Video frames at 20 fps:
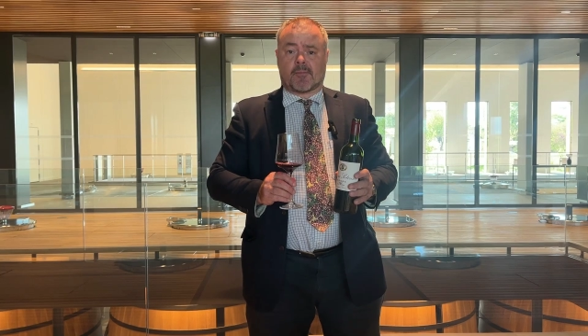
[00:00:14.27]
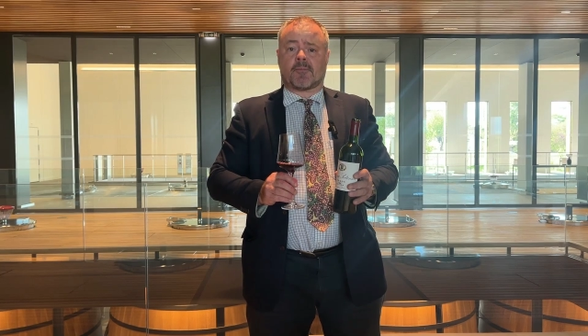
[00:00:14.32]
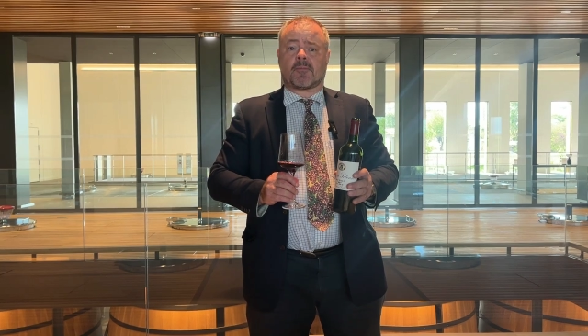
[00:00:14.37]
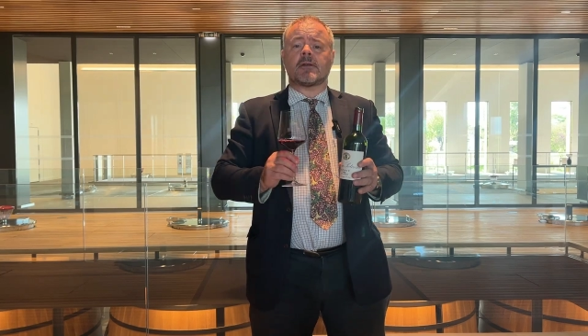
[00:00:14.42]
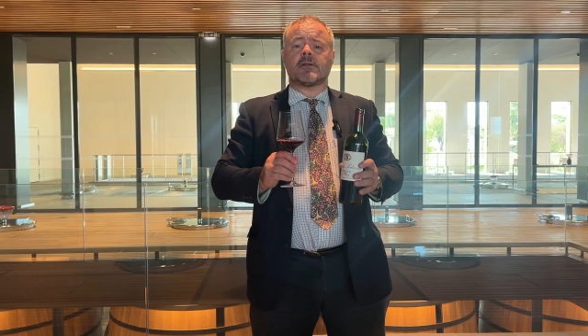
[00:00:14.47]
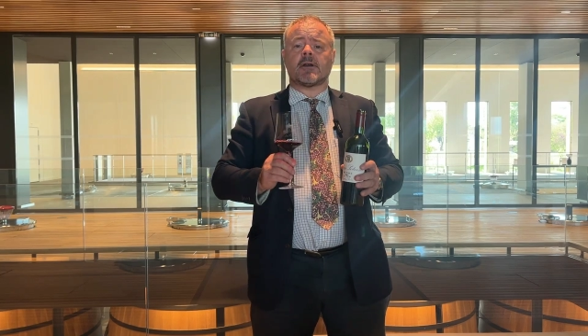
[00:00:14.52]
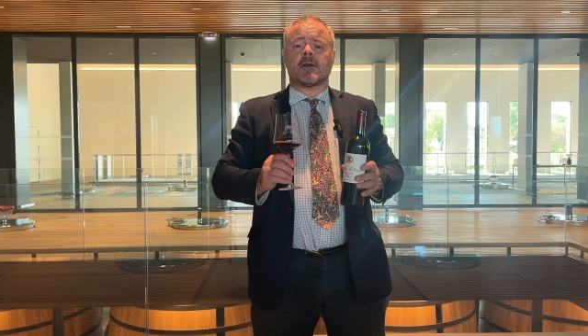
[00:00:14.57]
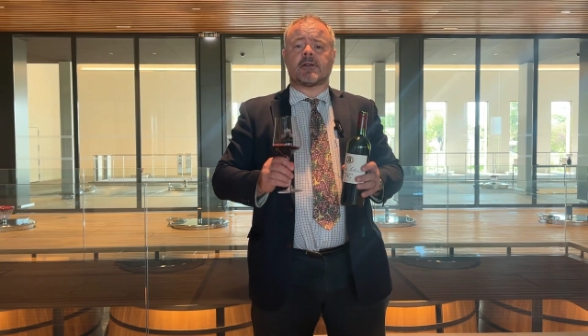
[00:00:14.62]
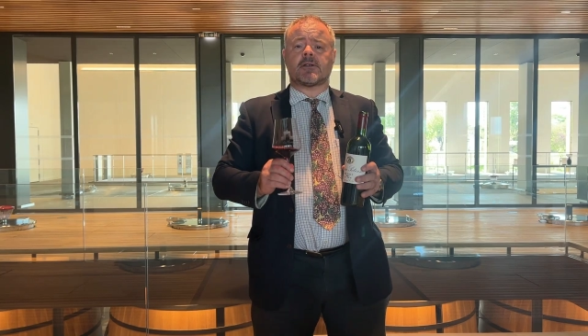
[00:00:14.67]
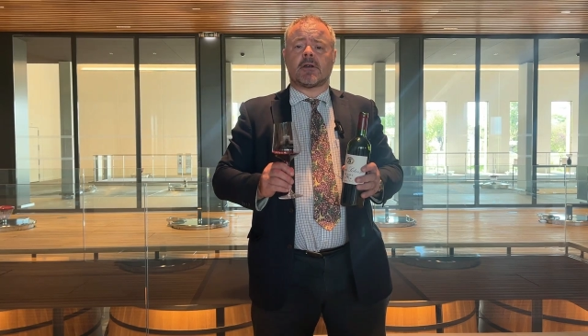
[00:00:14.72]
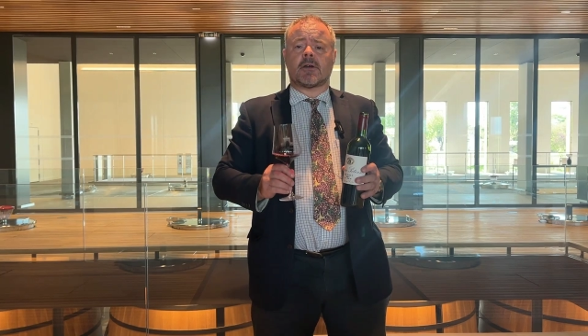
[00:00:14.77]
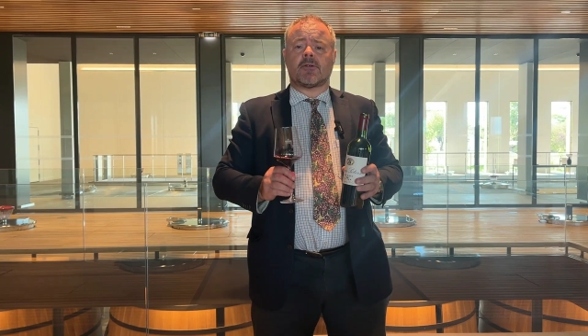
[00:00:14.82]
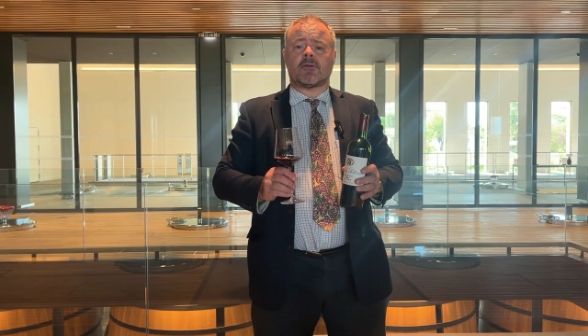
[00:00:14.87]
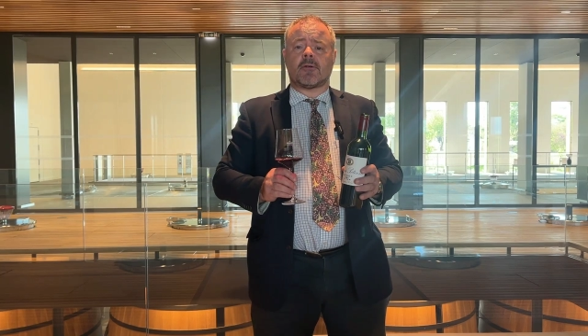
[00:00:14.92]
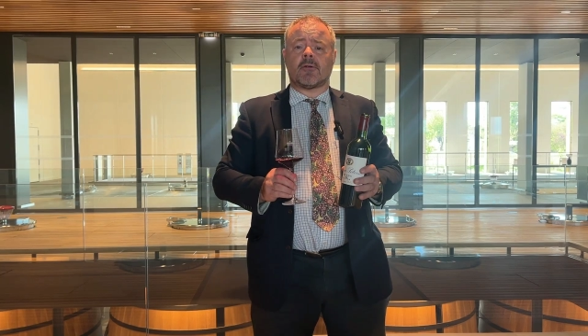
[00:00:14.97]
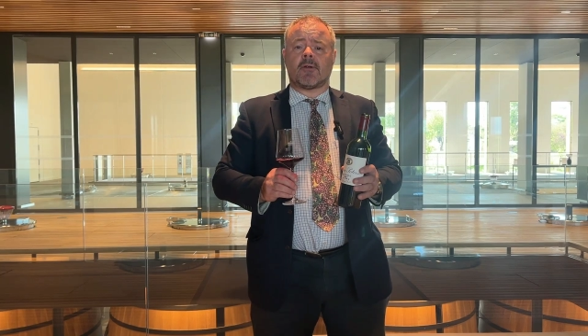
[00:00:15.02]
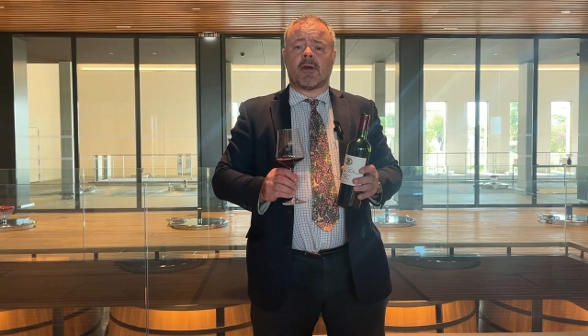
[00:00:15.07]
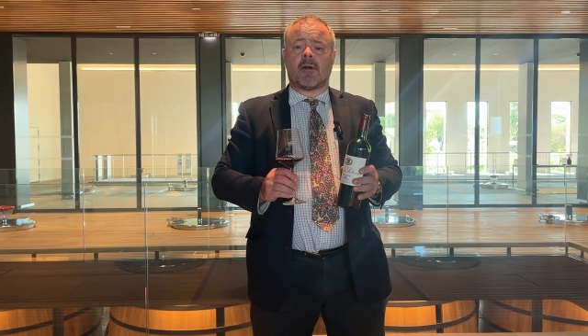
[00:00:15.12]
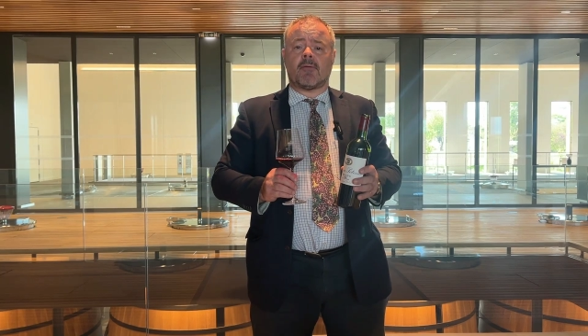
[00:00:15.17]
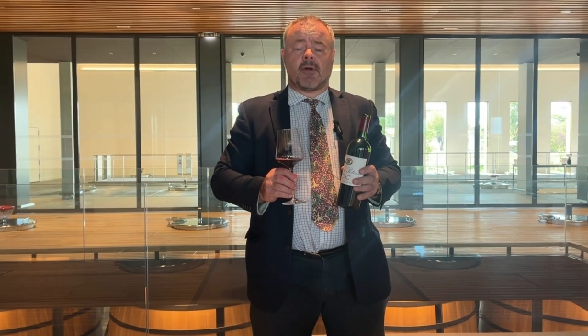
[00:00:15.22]
tasting through
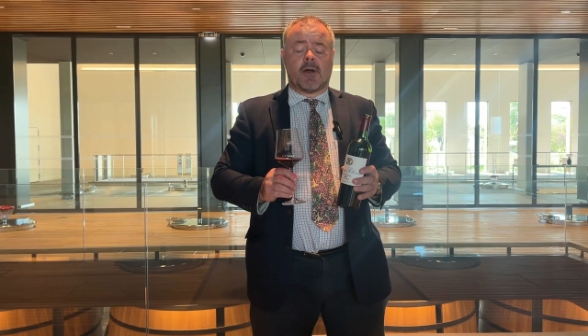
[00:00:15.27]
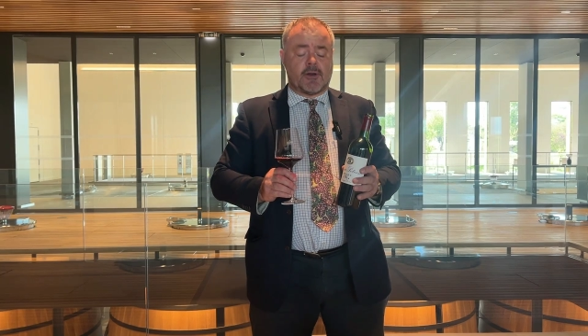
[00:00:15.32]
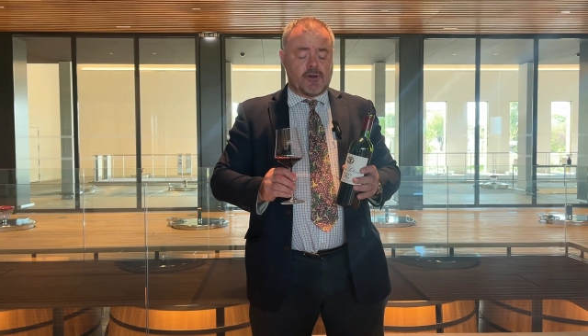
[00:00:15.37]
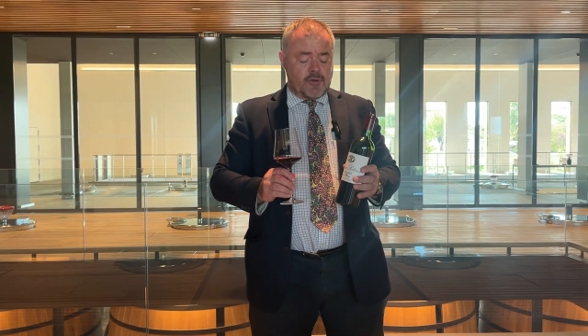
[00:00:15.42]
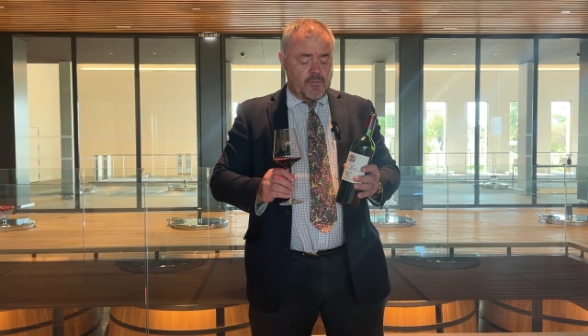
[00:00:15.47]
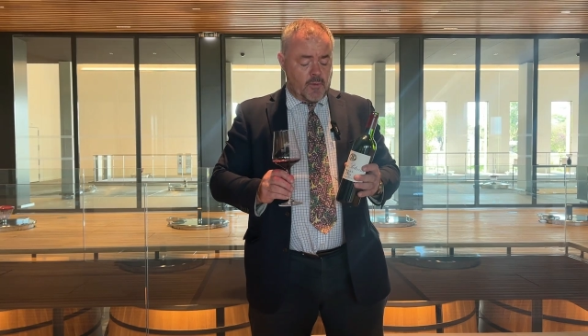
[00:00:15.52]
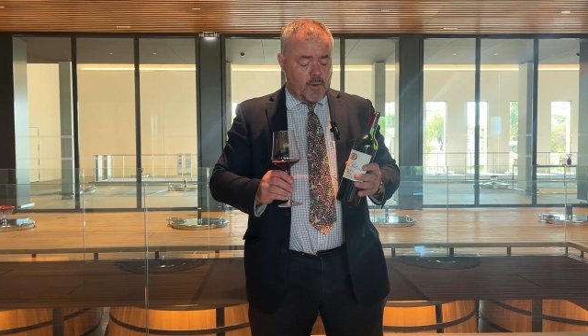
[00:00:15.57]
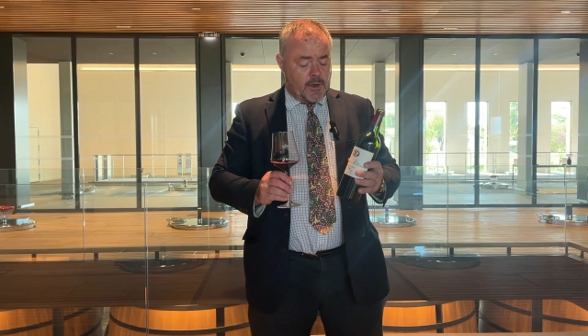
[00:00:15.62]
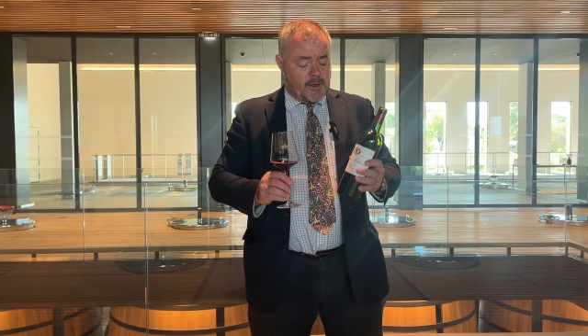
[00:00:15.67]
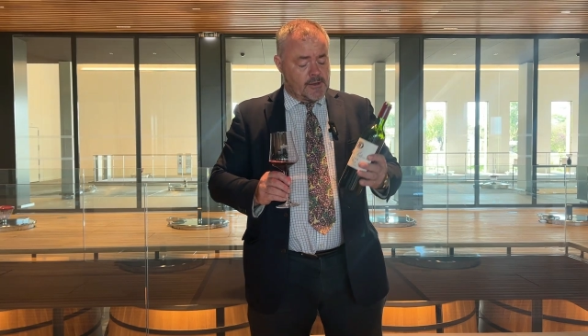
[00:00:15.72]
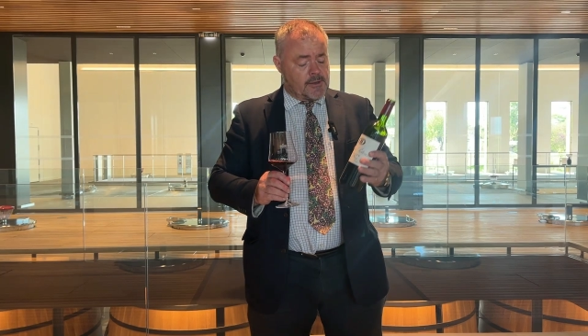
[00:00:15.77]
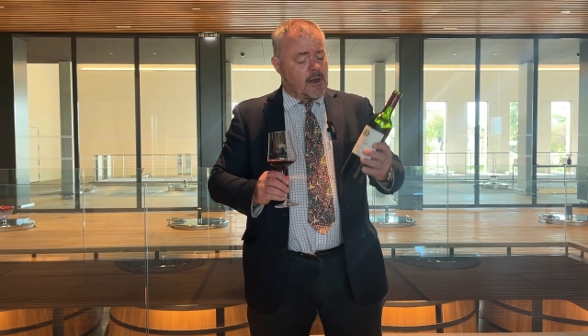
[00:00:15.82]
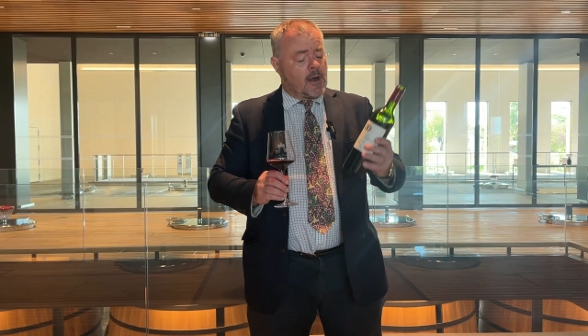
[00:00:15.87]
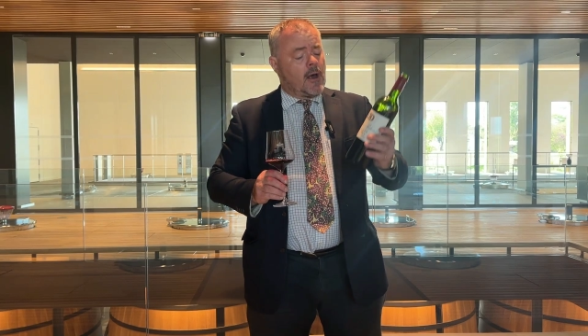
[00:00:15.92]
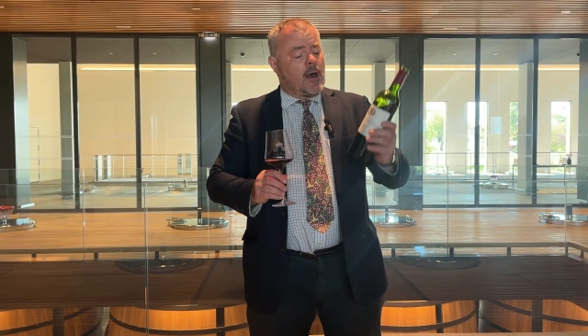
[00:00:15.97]
their range of wines.